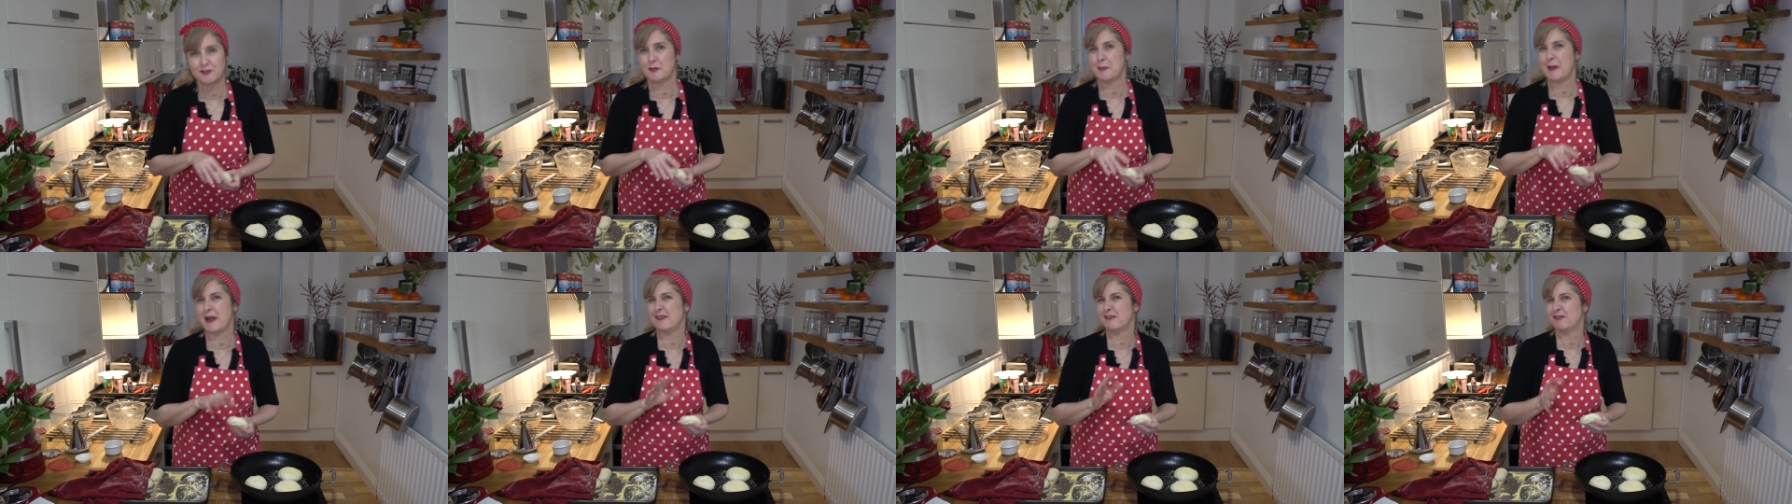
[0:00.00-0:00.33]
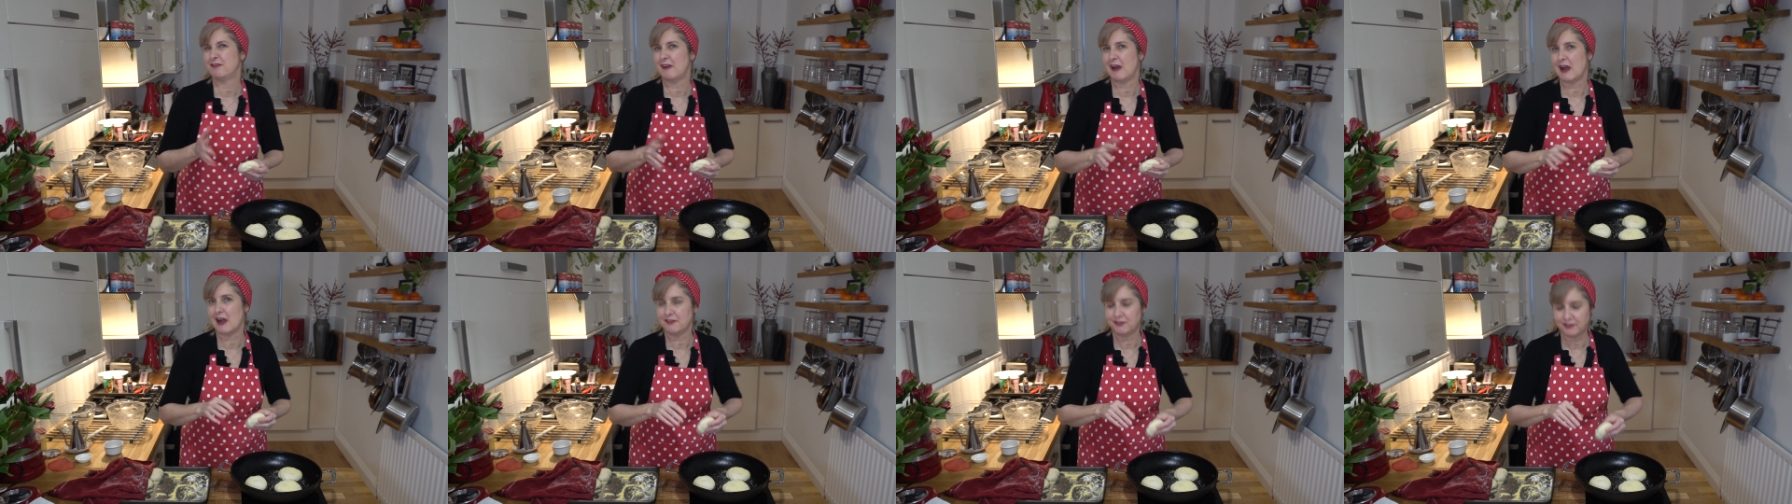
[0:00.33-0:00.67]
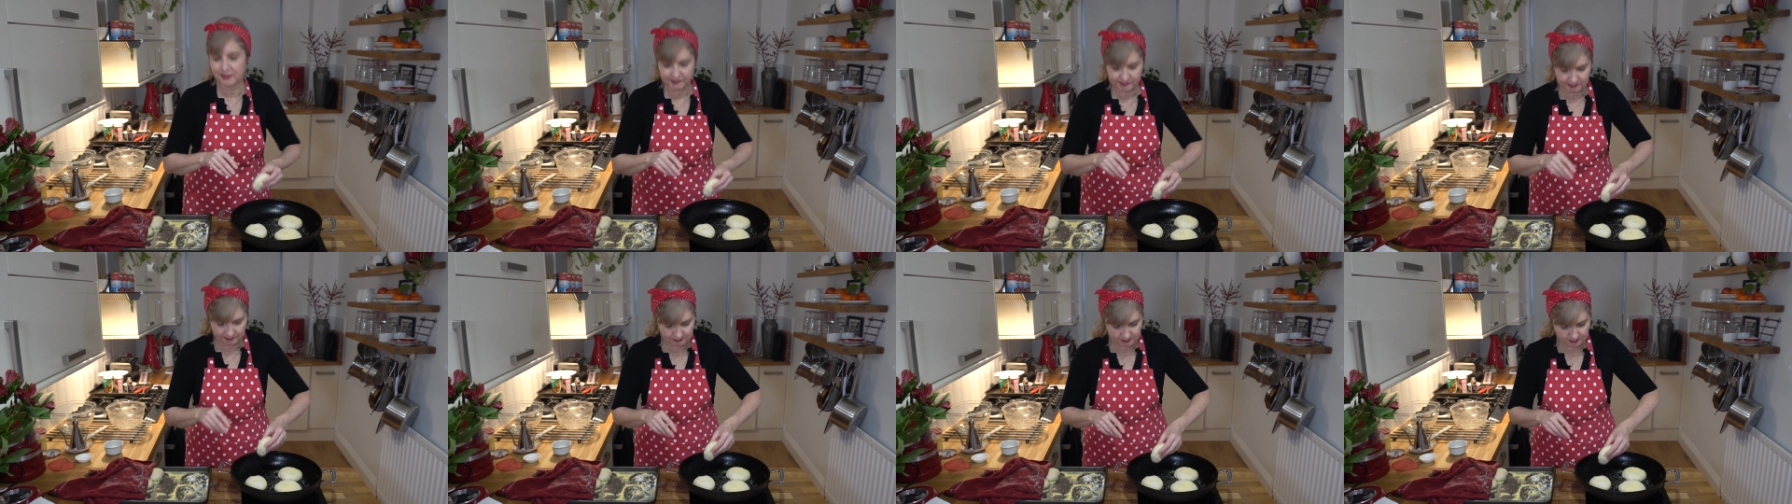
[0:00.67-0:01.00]
for about five to
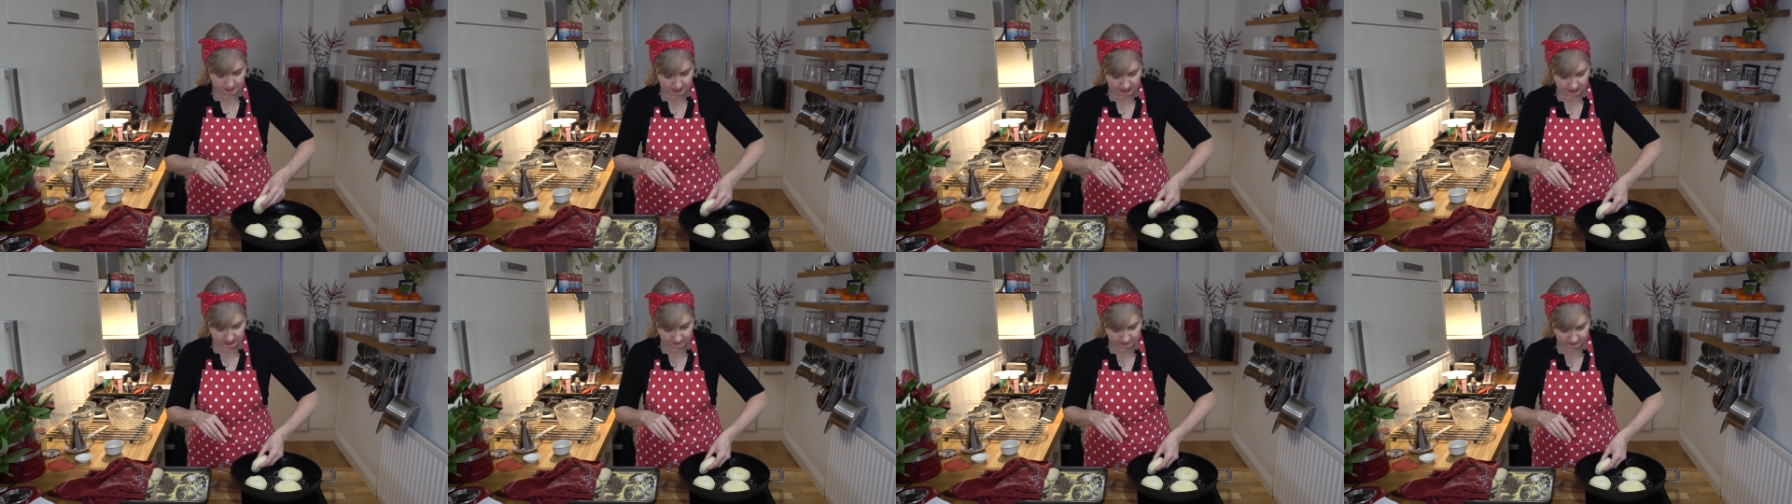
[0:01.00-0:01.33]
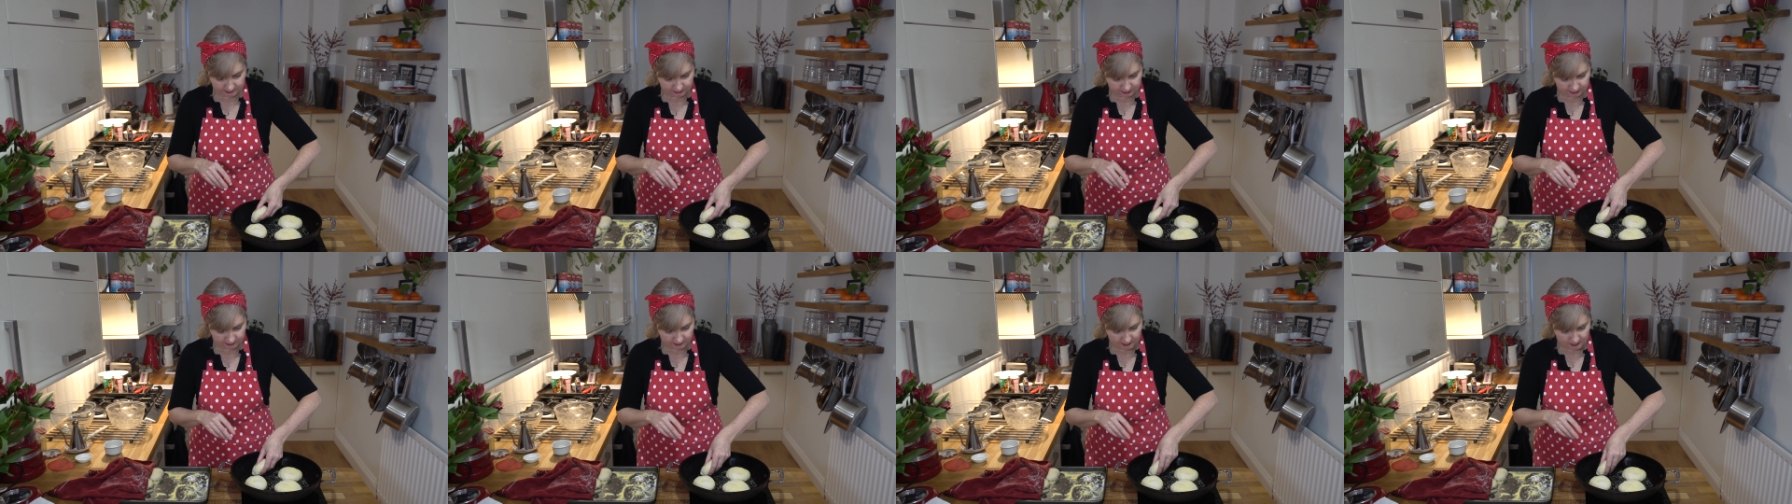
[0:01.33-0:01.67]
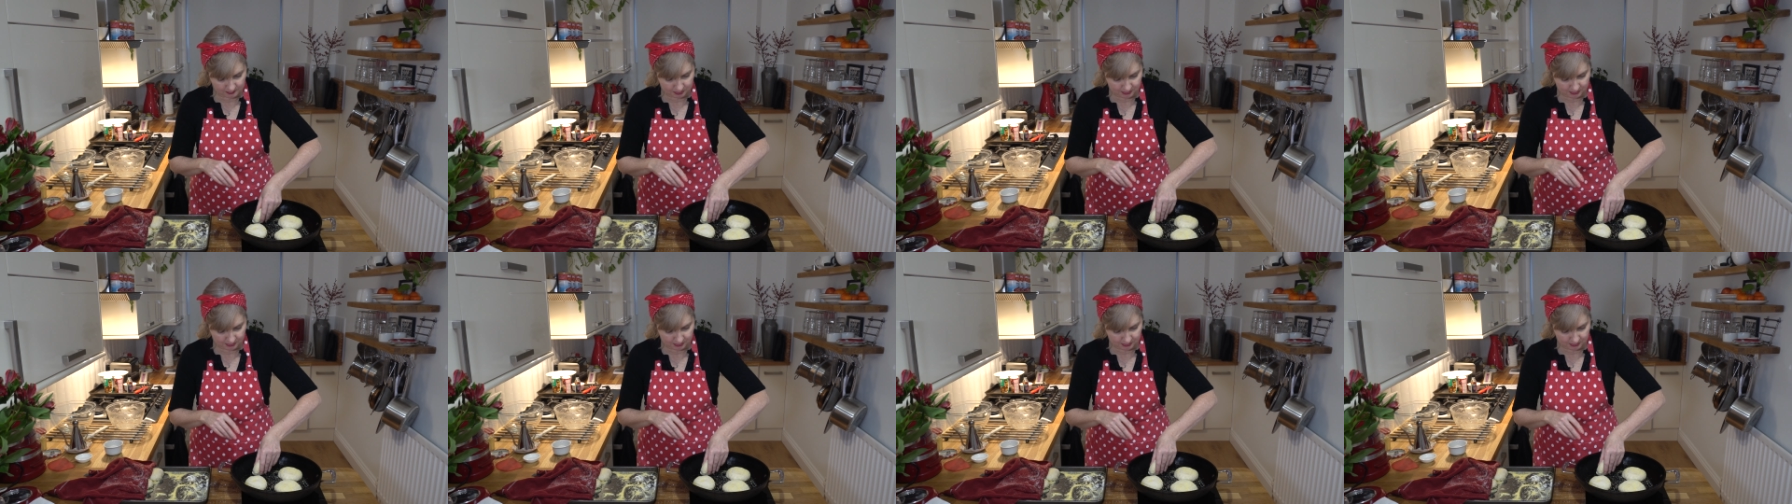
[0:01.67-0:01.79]
seven minutes until they're